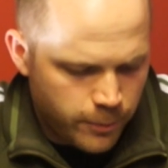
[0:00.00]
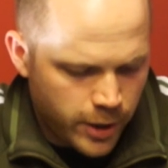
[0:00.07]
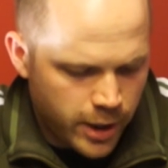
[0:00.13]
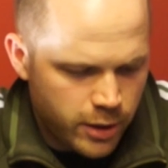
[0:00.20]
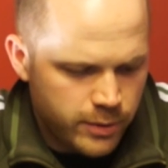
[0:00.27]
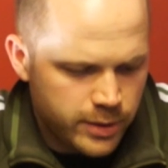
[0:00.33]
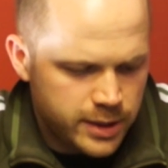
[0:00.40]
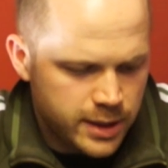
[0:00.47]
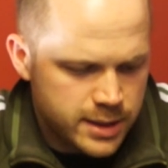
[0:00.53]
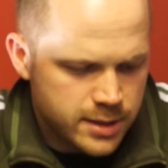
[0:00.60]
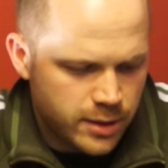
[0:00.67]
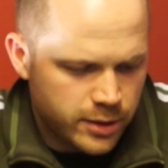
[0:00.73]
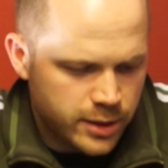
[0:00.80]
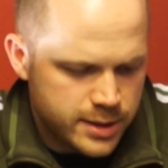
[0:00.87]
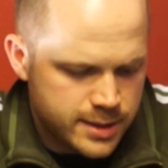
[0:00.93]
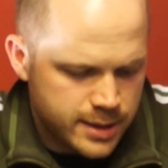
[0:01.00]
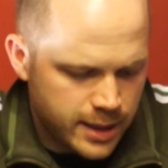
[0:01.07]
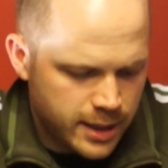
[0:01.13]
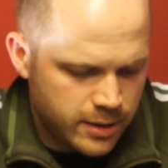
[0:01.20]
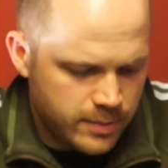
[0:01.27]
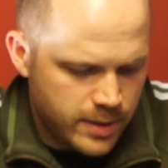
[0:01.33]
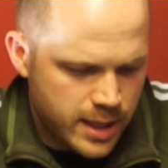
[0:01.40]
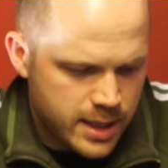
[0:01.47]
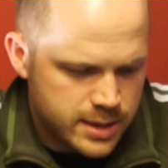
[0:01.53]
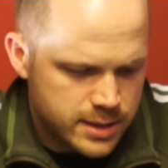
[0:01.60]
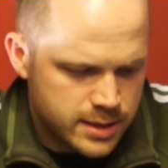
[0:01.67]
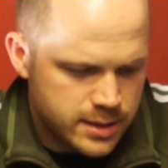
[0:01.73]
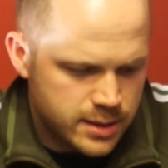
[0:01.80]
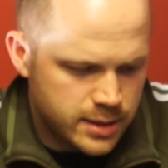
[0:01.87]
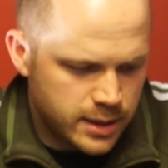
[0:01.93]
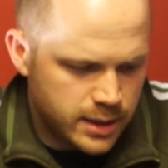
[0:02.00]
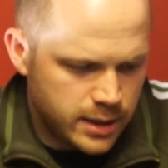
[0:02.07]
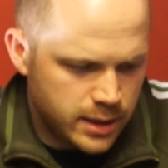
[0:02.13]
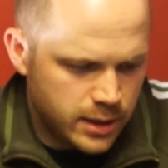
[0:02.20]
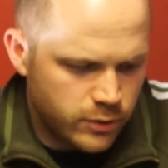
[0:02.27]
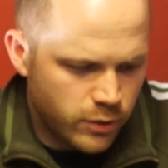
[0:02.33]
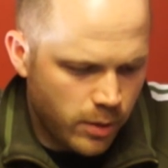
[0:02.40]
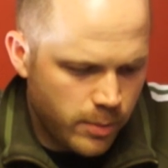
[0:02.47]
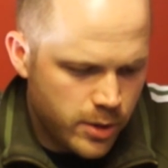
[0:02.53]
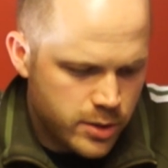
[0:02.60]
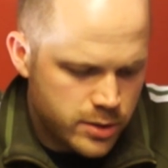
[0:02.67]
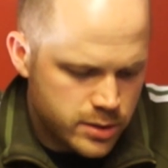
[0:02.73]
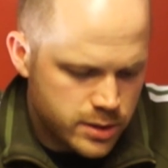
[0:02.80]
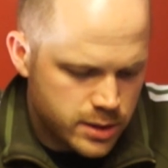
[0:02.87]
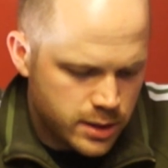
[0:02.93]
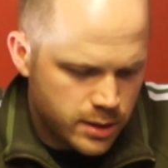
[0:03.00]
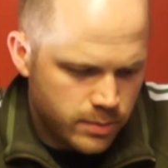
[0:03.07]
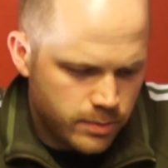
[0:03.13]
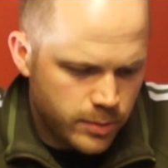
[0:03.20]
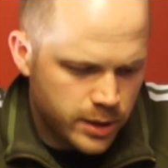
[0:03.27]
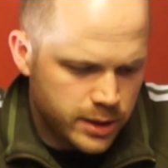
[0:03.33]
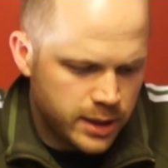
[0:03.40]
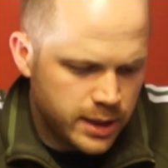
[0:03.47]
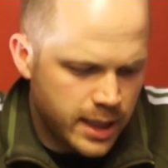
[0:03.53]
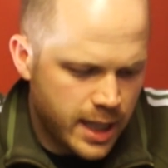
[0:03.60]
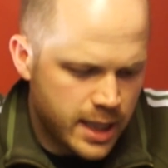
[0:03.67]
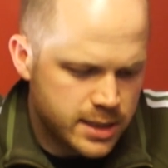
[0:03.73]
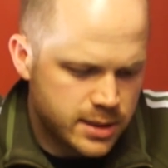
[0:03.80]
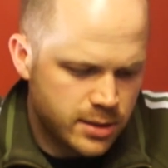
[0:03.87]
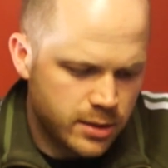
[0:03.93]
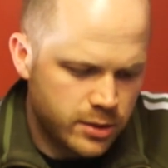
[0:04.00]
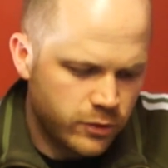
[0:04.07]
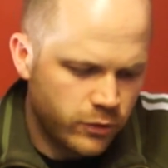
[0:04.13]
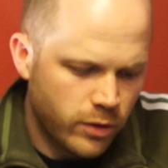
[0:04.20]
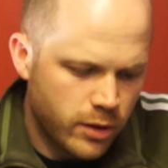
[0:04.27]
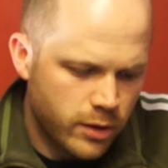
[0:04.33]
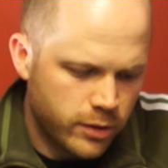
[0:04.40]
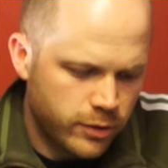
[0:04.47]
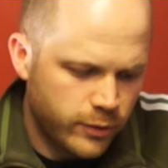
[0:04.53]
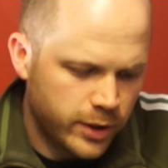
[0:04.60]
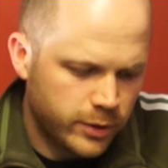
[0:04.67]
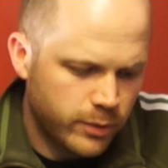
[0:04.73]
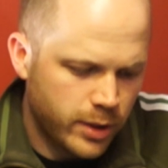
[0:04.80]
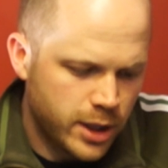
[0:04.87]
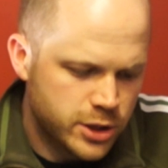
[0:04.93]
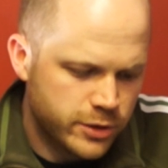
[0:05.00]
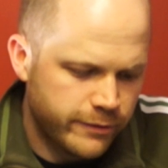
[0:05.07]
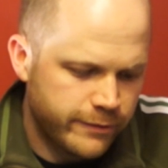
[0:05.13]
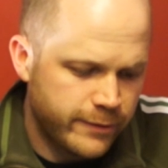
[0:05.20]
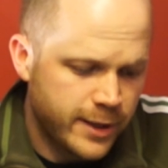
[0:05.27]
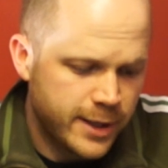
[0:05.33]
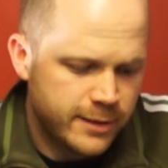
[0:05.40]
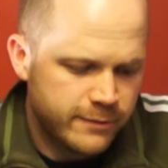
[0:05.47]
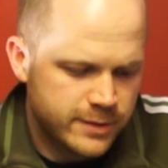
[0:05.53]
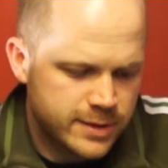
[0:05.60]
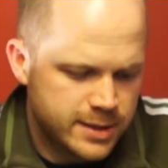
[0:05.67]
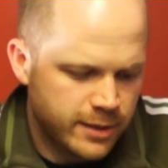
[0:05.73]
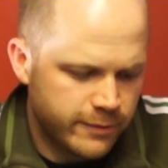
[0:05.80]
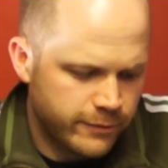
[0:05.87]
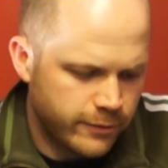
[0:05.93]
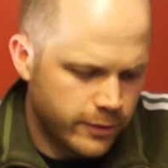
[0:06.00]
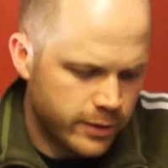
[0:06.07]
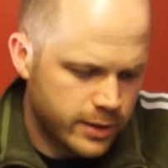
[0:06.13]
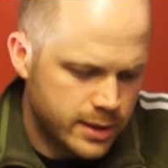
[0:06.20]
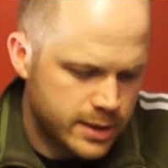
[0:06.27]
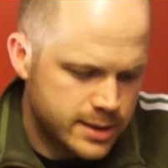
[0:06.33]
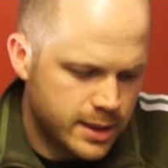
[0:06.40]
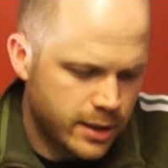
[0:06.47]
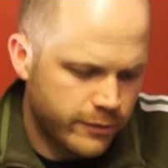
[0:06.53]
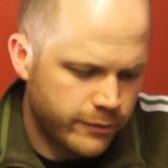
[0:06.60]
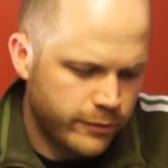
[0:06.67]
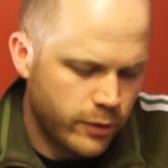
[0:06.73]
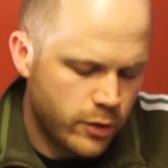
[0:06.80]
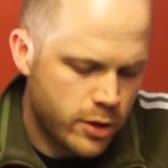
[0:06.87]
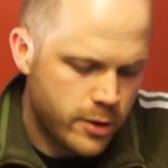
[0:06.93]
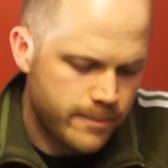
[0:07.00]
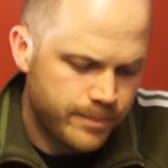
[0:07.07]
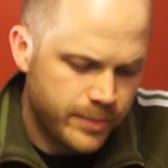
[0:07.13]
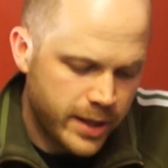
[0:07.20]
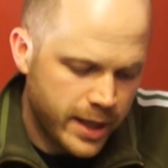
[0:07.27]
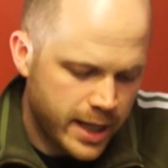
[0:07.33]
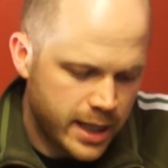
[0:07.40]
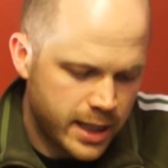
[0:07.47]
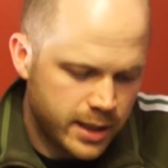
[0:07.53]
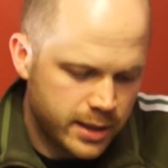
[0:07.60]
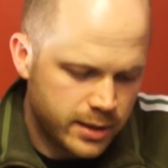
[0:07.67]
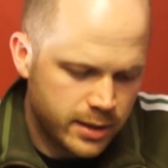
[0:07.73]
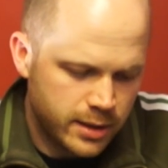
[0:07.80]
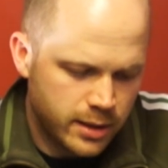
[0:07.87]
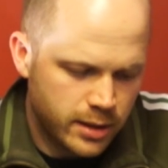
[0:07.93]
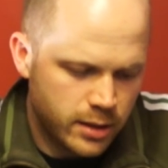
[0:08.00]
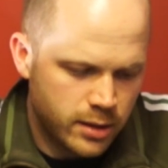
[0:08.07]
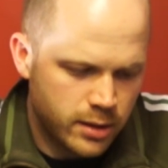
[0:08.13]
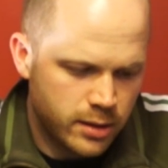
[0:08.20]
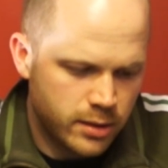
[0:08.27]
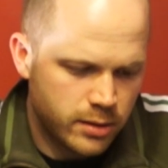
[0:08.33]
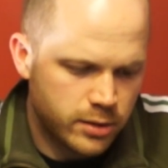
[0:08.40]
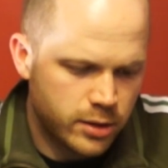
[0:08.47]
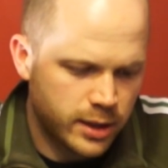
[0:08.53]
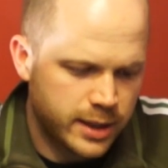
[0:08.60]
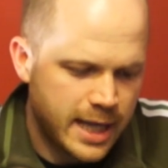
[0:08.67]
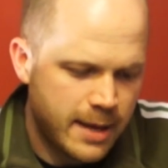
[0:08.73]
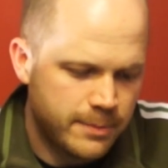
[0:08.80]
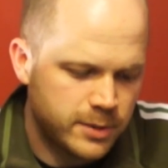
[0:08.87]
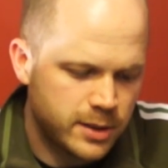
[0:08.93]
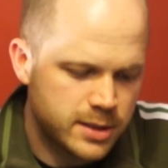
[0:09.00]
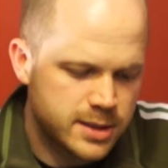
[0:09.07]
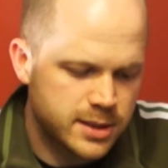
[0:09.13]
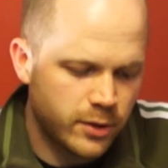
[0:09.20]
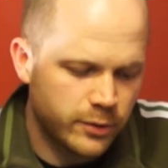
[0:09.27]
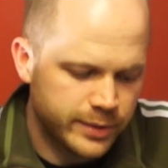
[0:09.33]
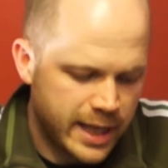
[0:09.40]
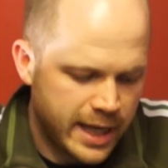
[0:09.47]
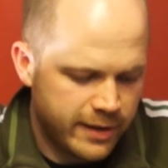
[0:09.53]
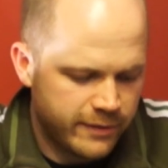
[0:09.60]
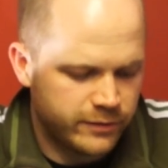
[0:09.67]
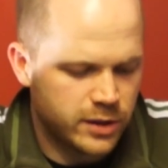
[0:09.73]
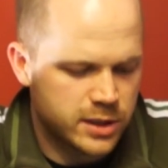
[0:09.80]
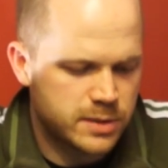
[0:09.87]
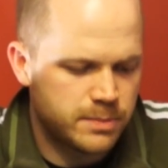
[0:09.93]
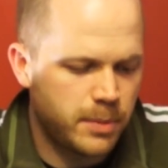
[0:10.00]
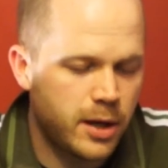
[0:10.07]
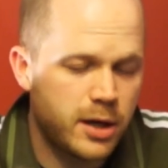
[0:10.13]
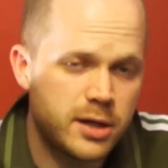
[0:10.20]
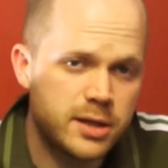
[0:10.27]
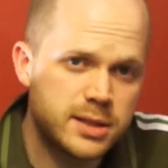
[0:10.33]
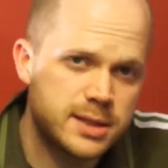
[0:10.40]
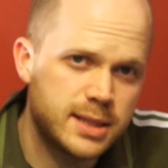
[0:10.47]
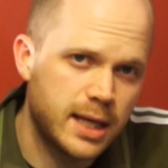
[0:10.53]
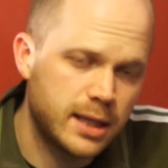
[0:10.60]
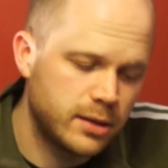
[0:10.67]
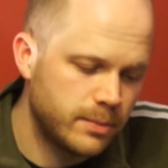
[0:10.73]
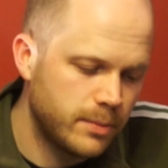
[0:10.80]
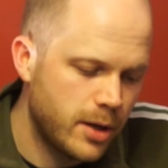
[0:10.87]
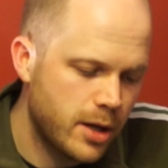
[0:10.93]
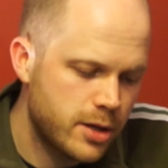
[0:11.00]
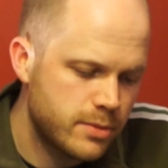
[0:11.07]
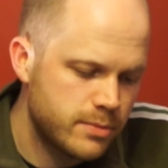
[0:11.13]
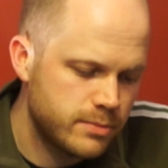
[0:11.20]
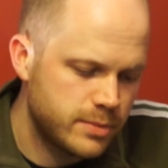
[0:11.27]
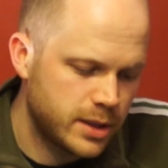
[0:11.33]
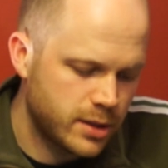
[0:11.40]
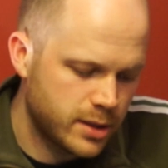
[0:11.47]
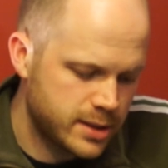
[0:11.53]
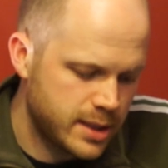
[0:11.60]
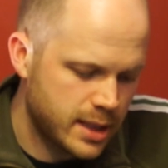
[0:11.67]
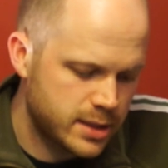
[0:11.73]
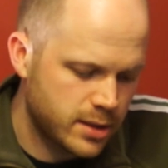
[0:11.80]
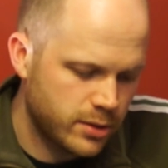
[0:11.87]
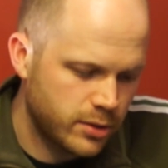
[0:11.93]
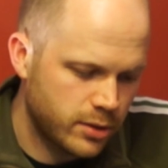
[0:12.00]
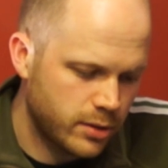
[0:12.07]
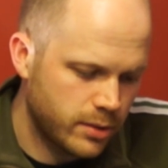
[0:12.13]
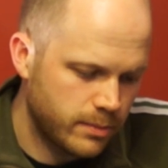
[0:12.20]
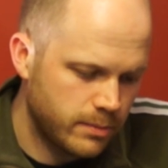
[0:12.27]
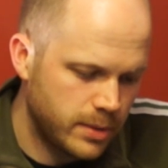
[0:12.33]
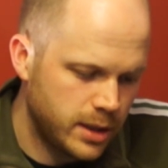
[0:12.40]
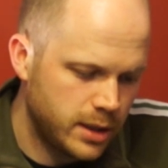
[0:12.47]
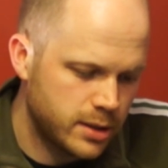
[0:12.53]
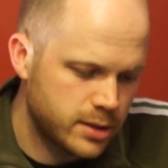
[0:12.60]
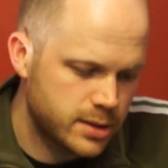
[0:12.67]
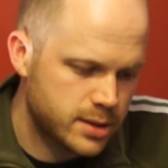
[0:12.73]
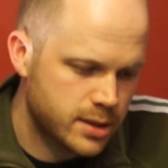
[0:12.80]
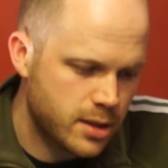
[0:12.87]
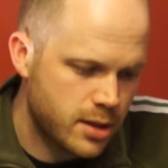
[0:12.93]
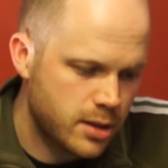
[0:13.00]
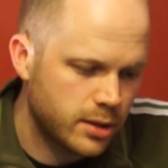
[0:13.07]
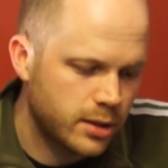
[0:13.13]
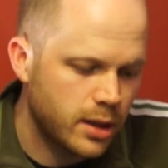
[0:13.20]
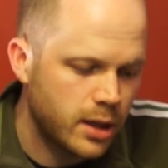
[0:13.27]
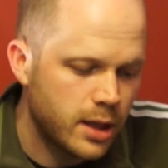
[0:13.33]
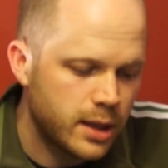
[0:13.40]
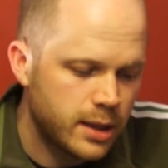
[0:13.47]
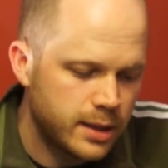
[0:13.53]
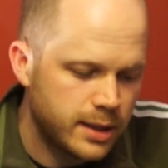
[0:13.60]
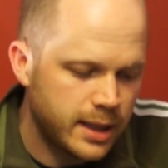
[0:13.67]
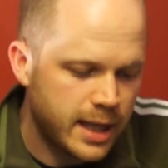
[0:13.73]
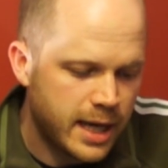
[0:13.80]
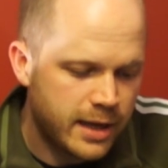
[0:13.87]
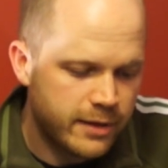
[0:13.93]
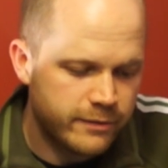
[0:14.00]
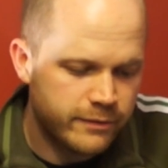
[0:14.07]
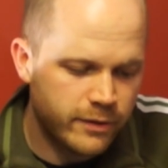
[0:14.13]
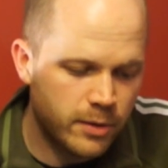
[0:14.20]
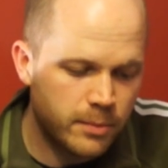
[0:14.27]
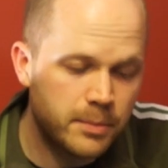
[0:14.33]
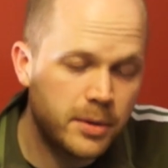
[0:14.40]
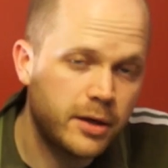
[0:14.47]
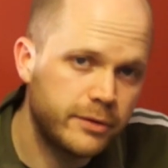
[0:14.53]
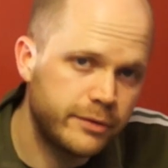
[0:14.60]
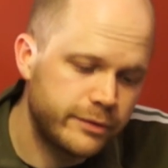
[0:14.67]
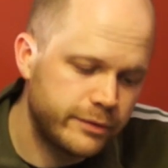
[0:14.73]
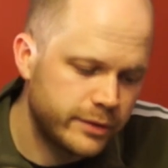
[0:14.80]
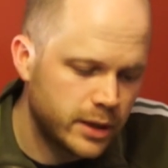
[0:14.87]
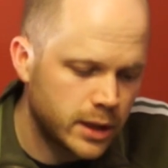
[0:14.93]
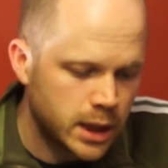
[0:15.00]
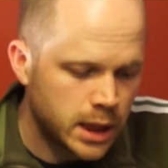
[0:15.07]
priorities are the same as the grubbers, but he has a threat range of 5 instead of 4, and the captains don't have the spawns at the bottom because that's on the minions card. They have a buff.